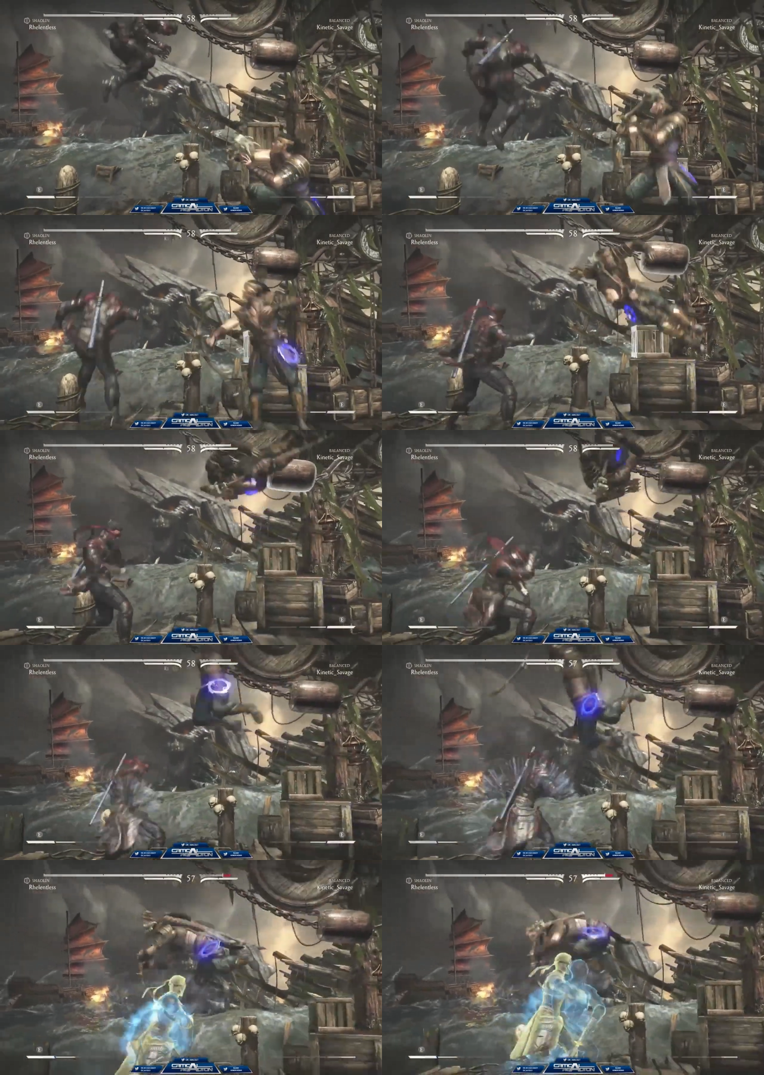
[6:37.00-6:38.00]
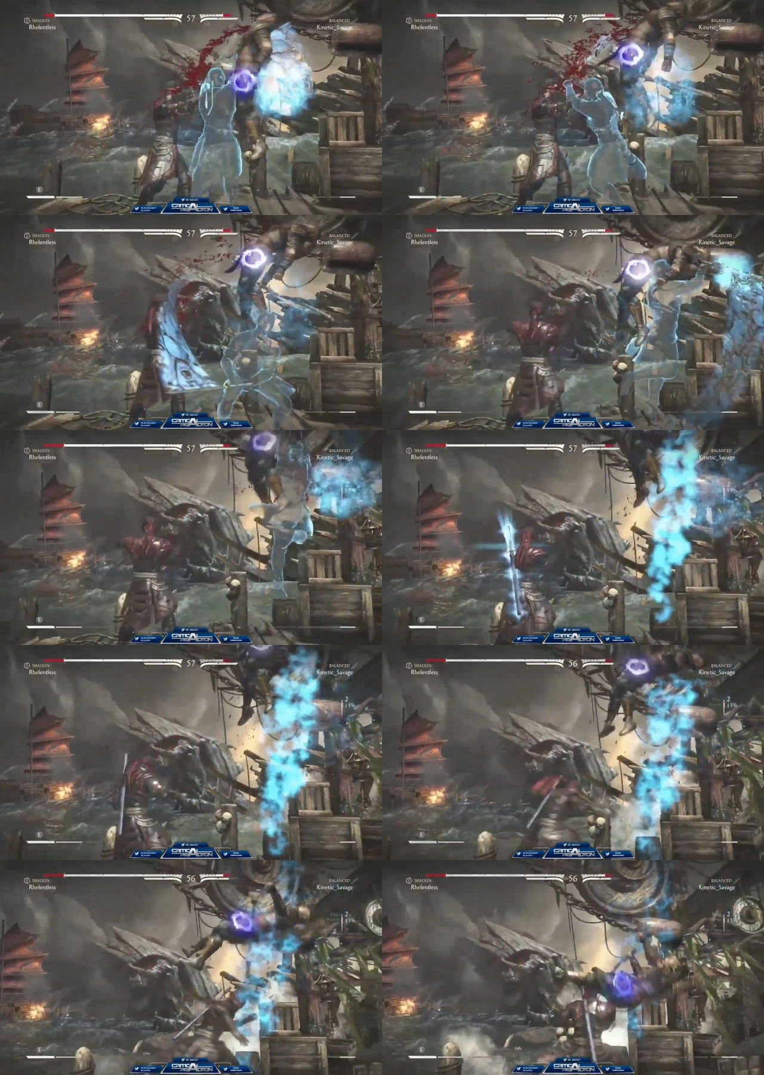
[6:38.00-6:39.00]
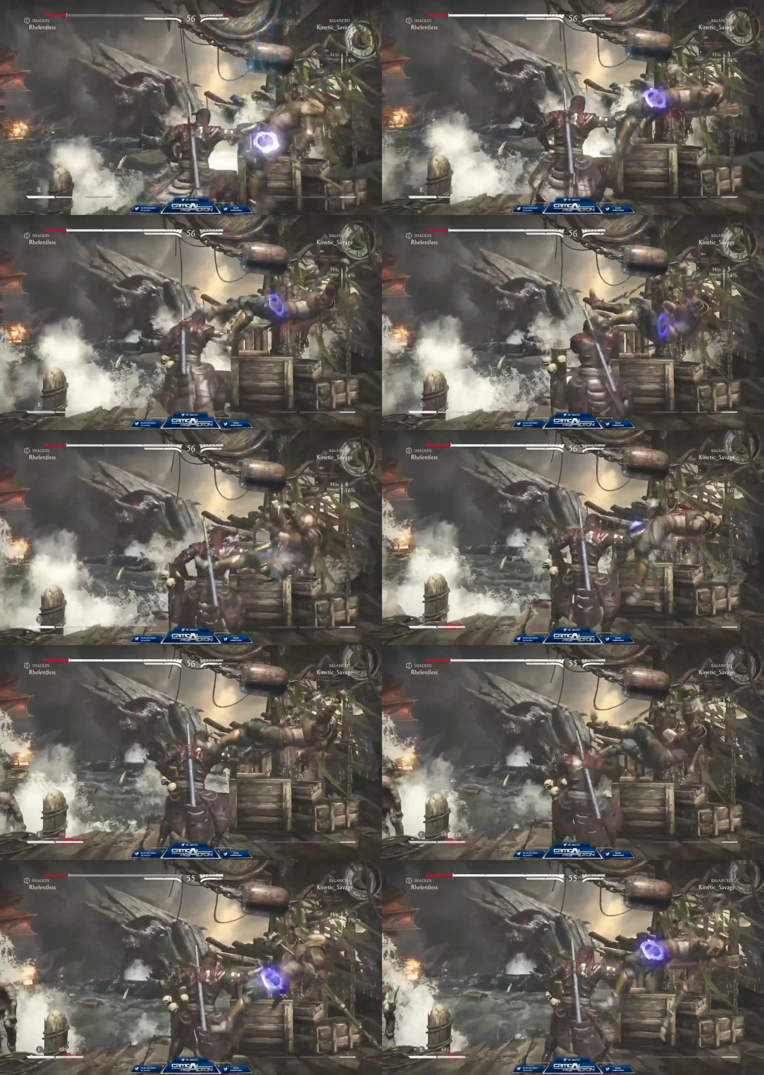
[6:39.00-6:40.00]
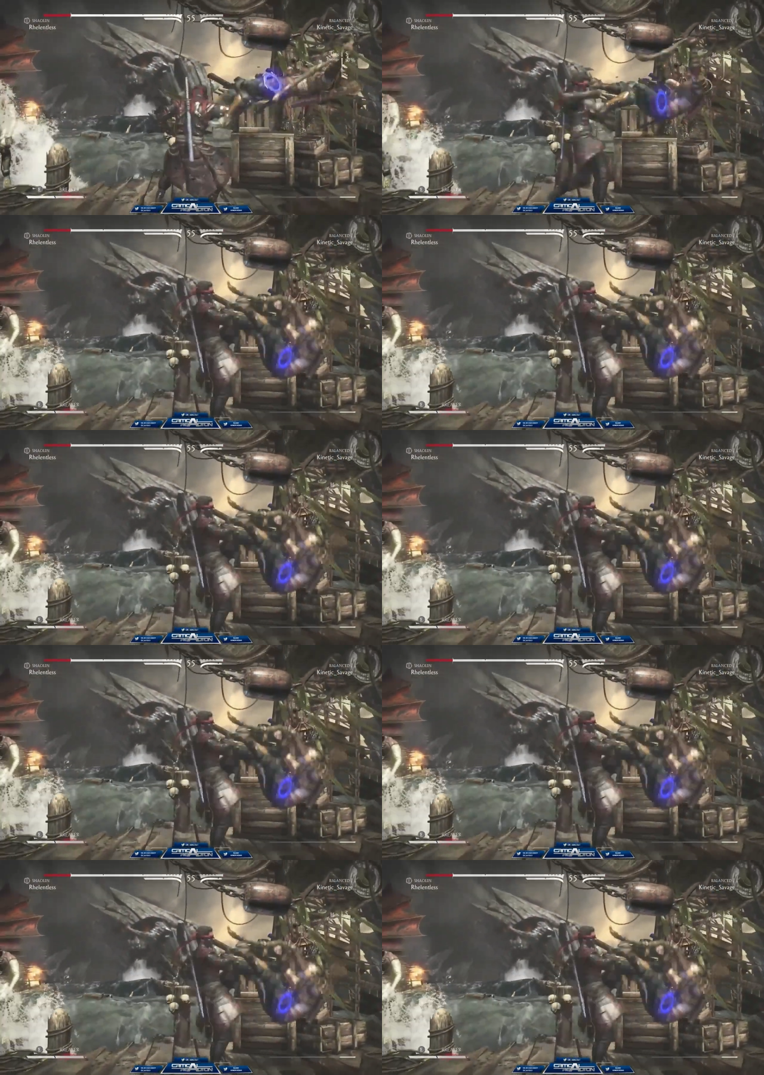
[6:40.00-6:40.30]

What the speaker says: (no speaker visible)